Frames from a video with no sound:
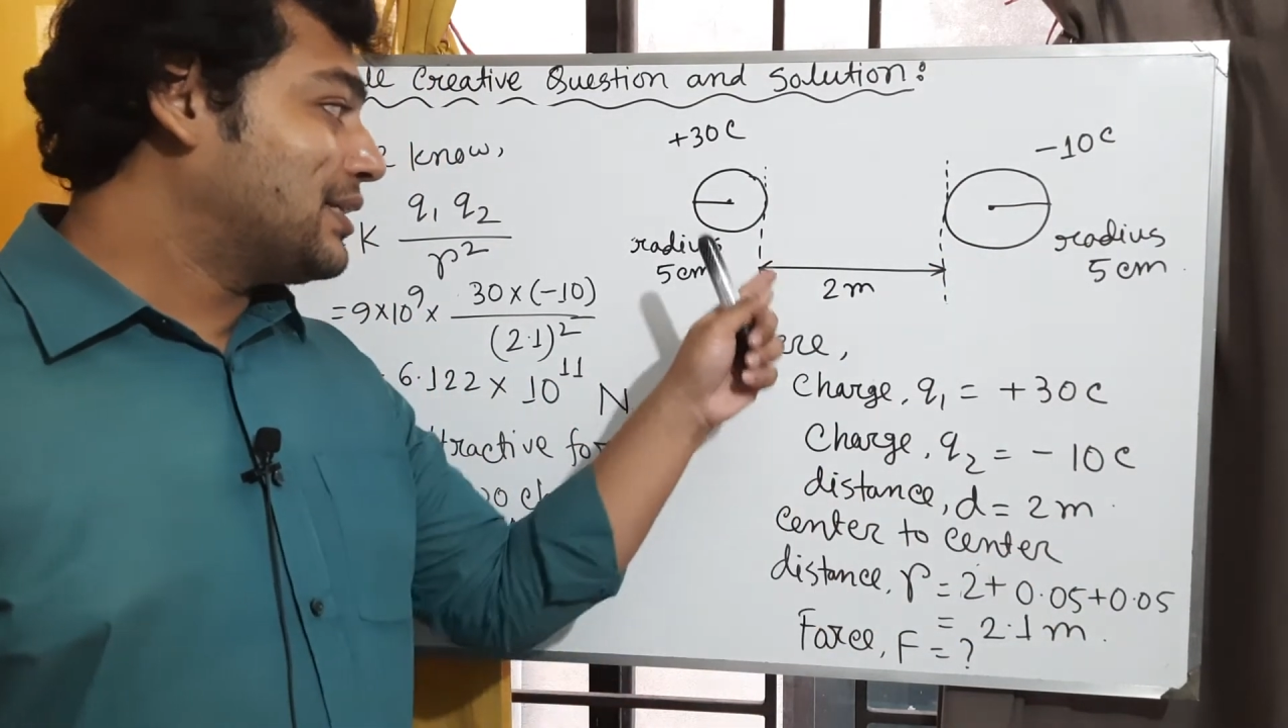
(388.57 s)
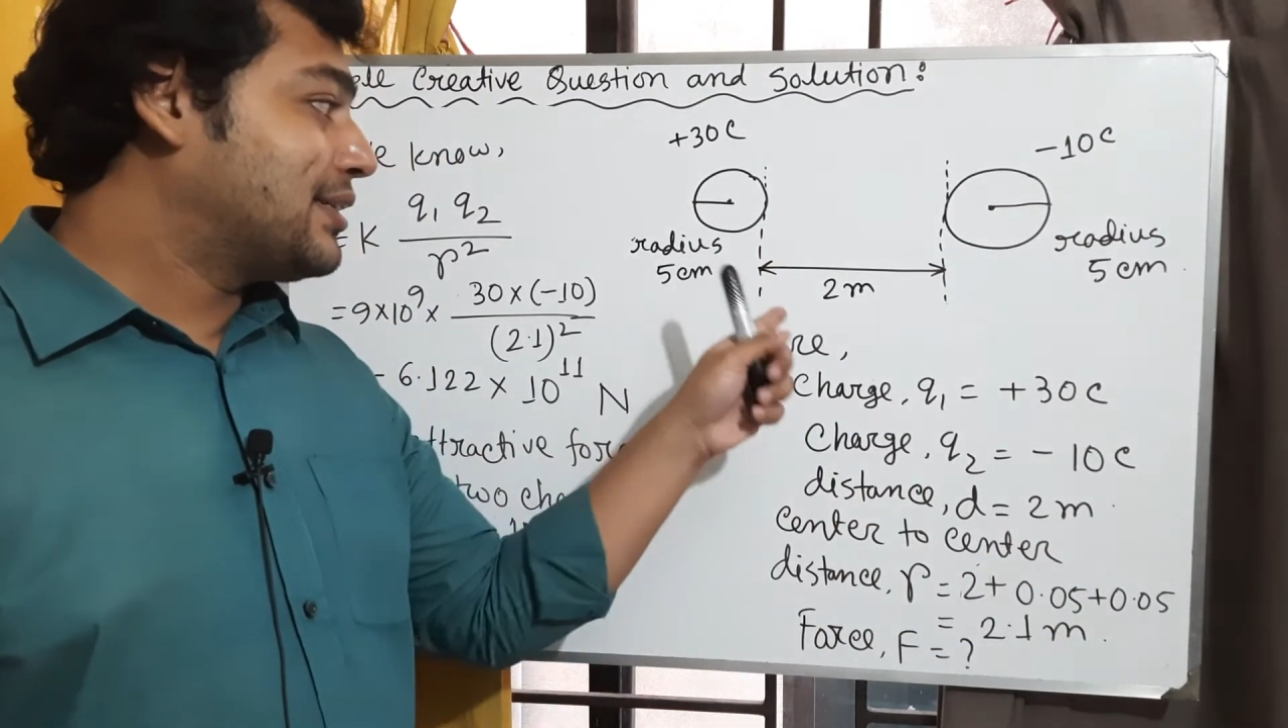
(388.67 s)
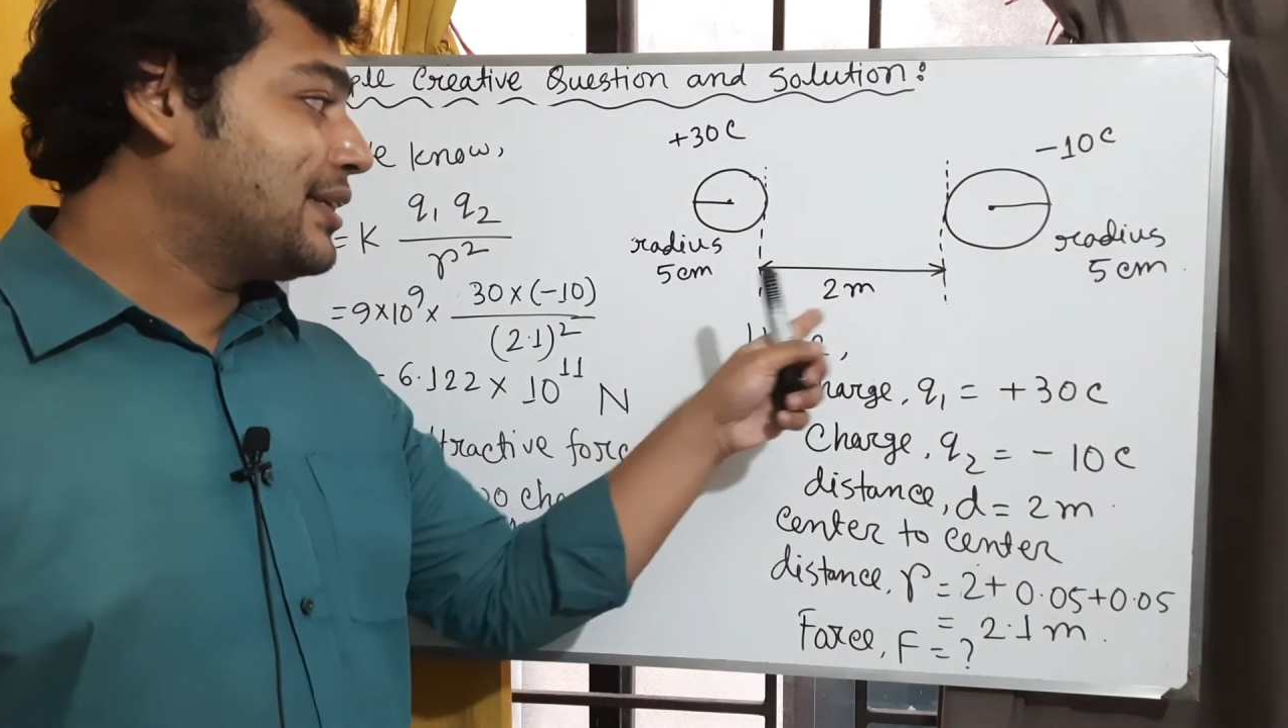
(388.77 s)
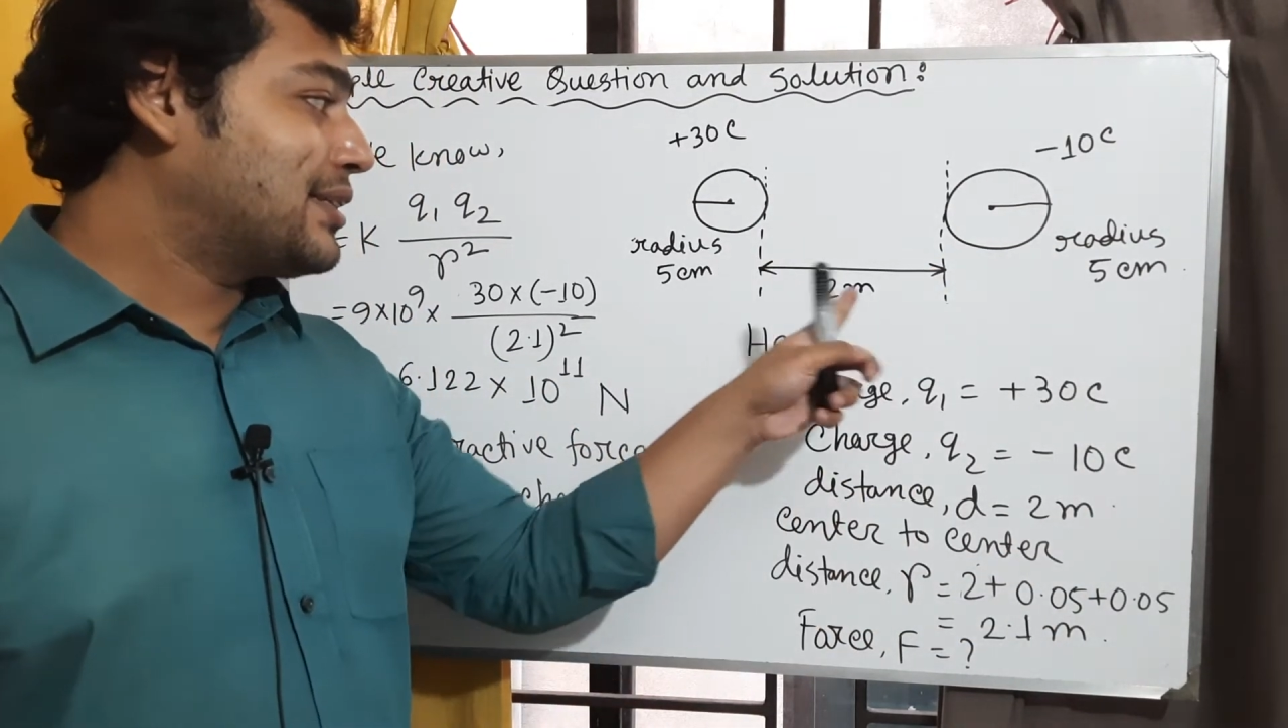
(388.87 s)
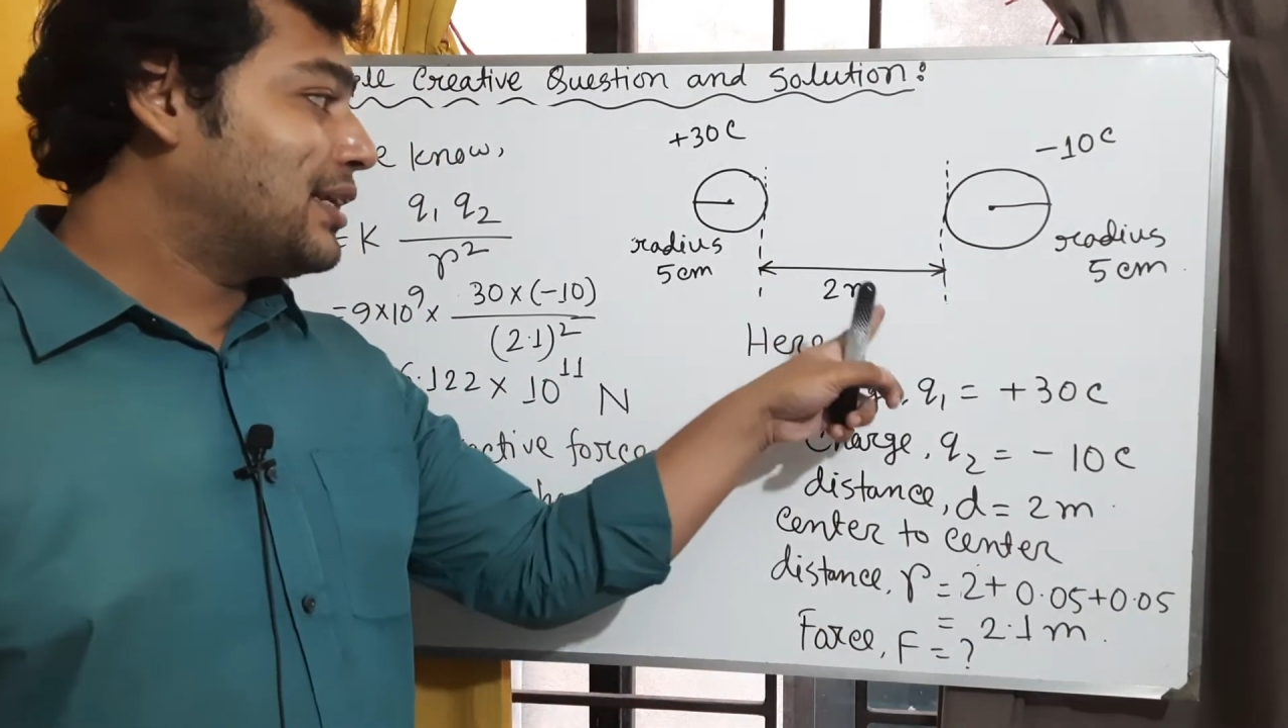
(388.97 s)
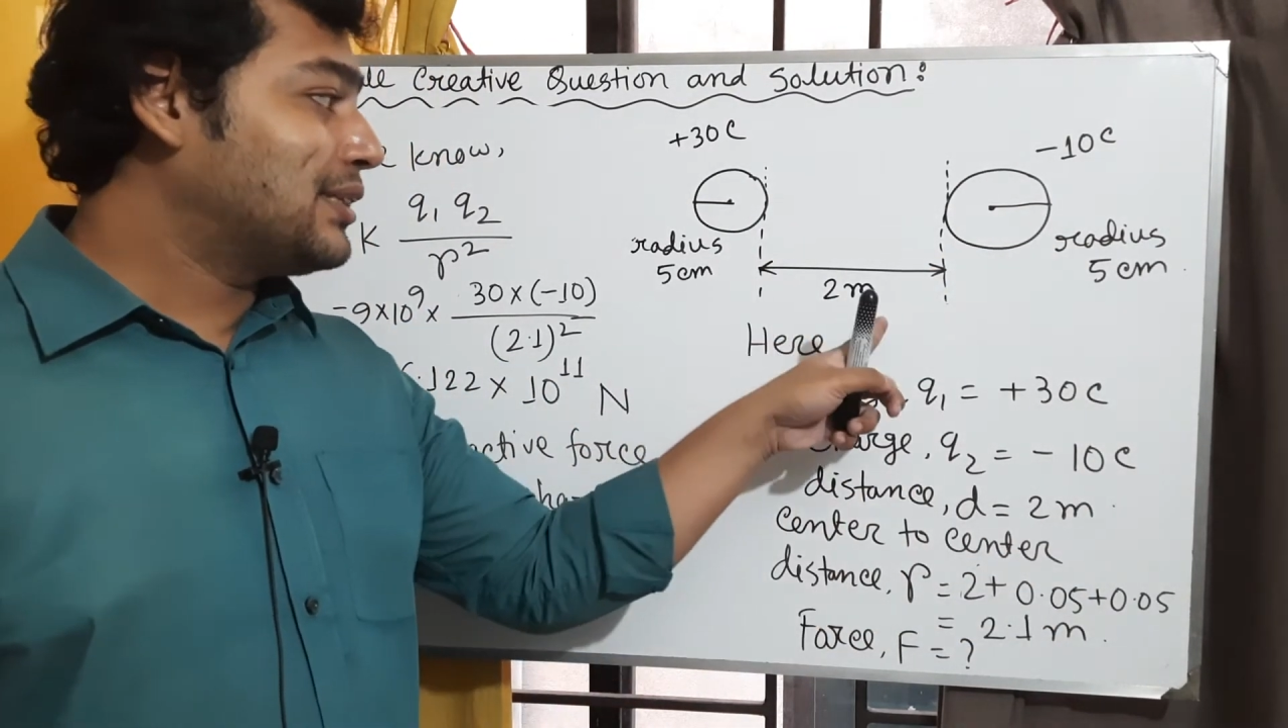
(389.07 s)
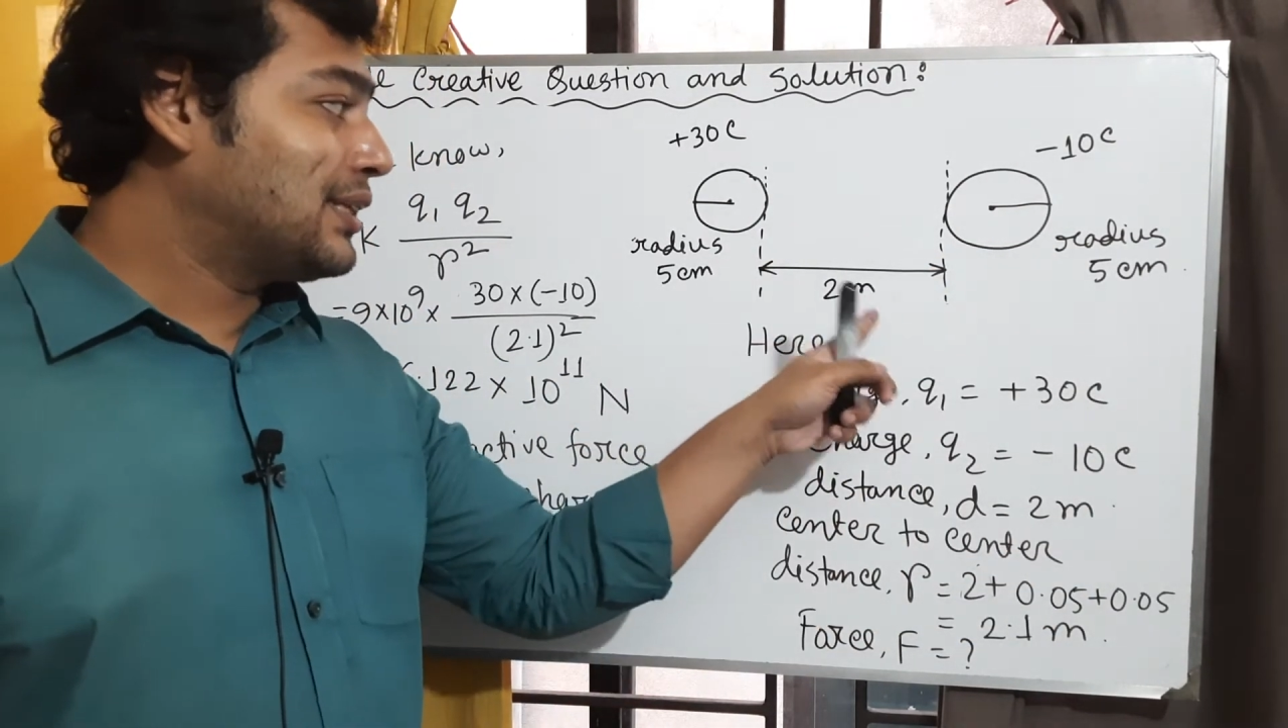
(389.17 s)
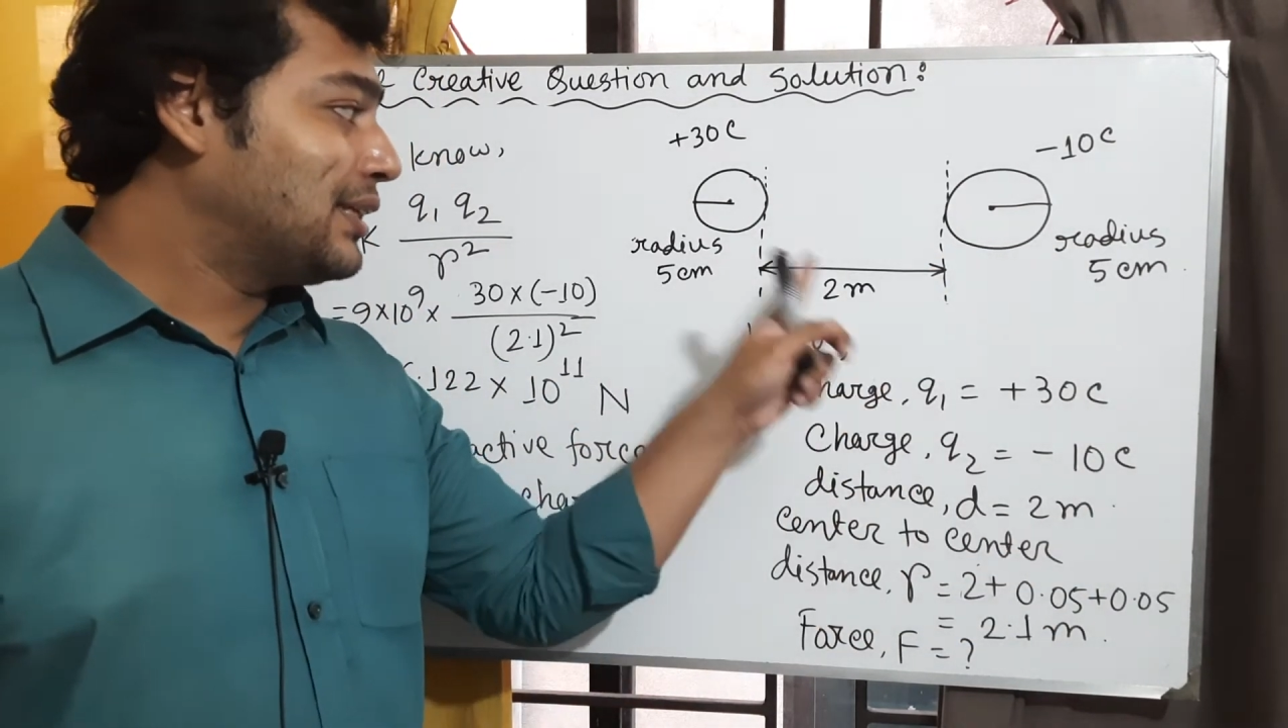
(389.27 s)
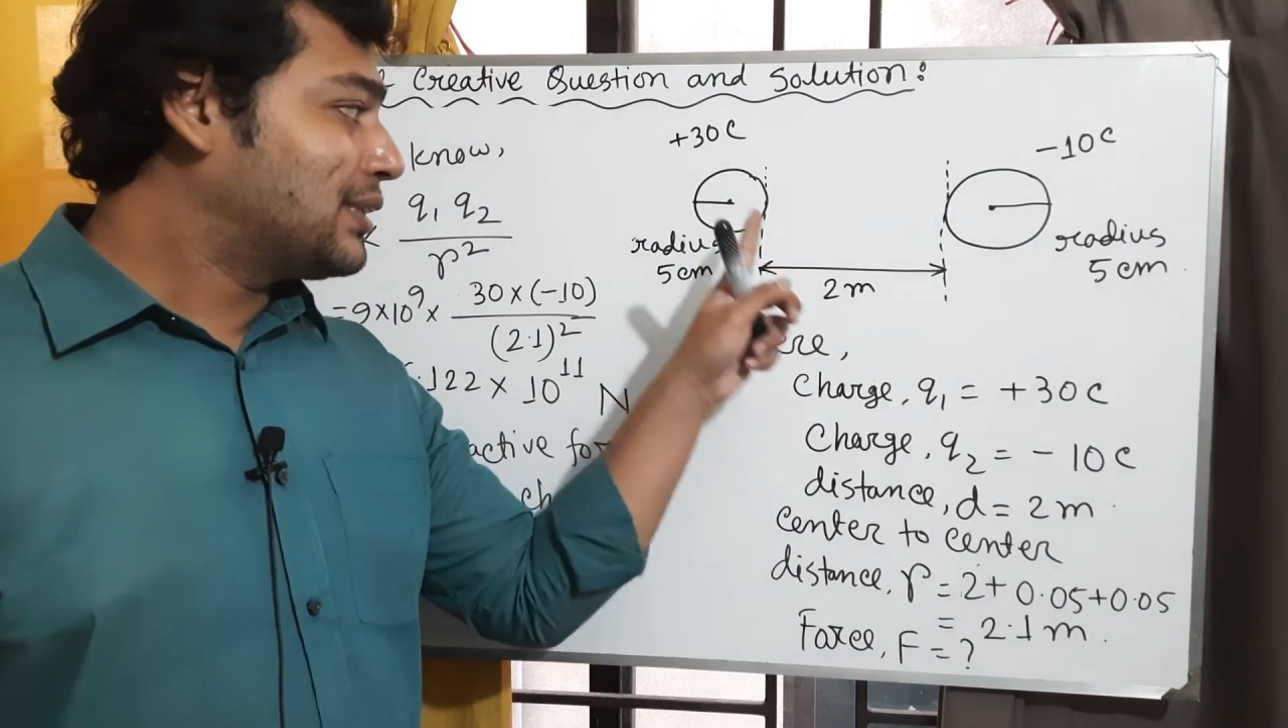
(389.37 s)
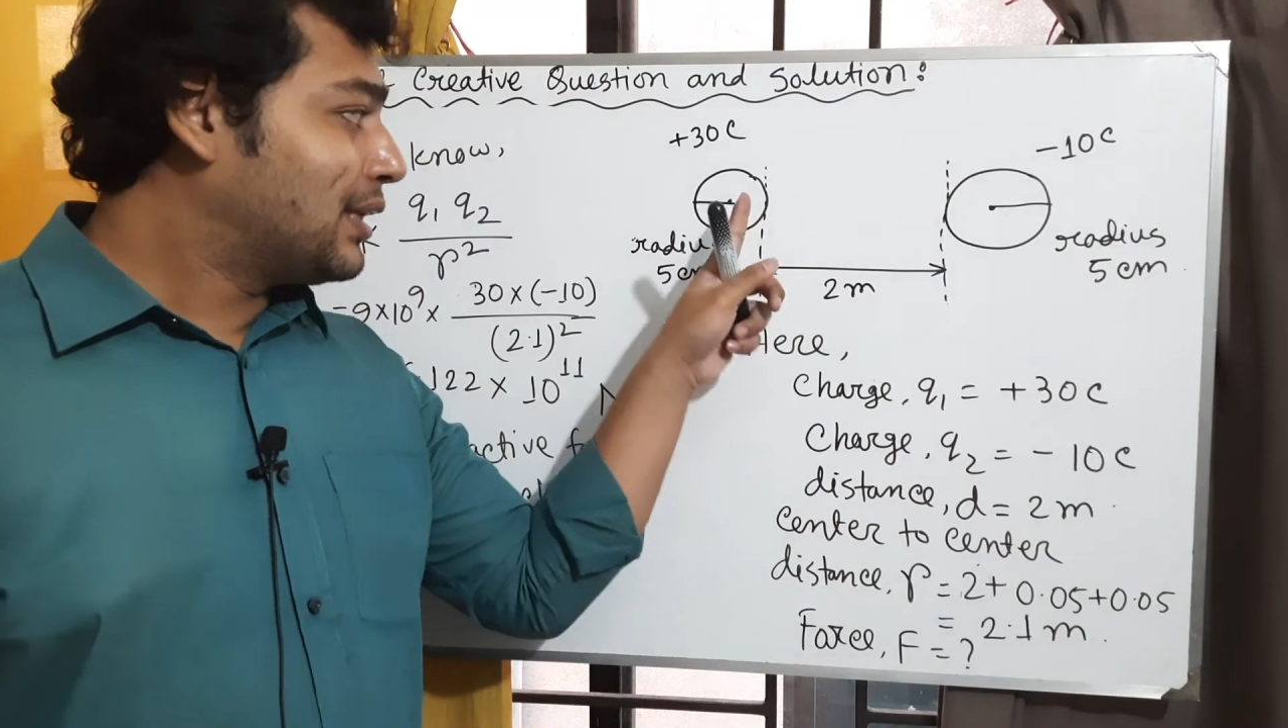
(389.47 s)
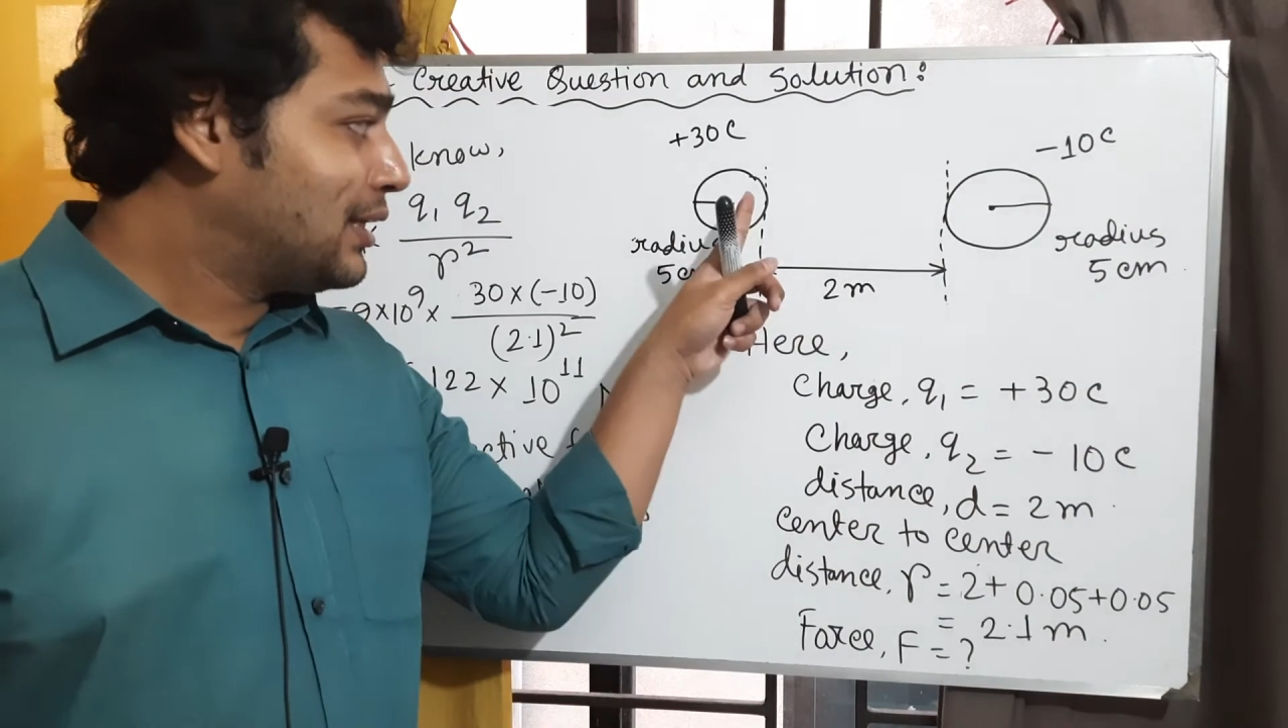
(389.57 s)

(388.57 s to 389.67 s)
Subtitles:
distance is